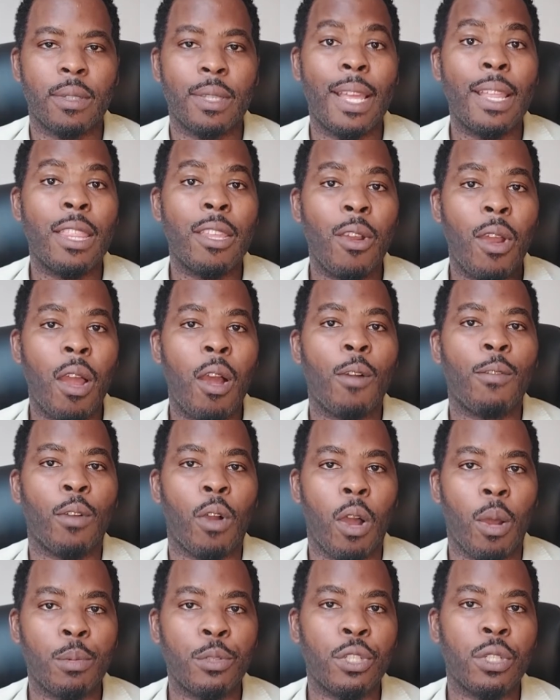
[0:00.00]
then there are other
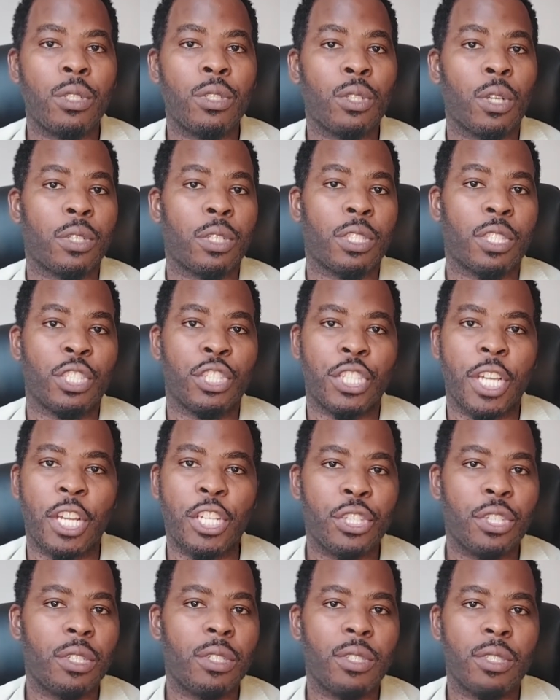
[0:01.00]
options such as
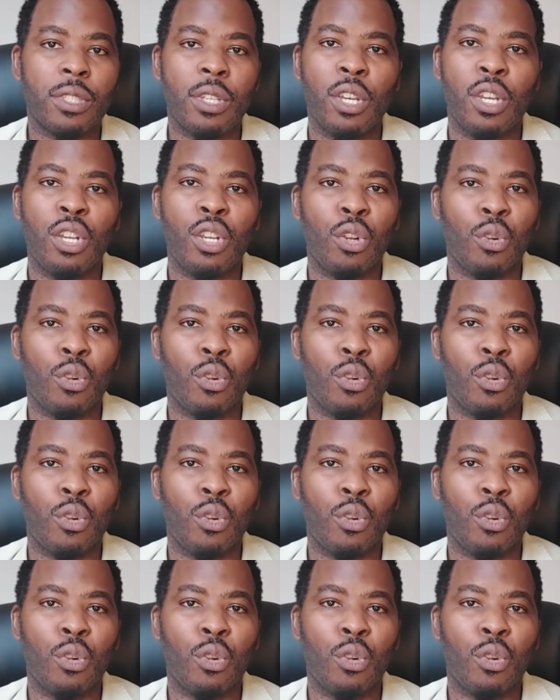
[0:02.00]
injections,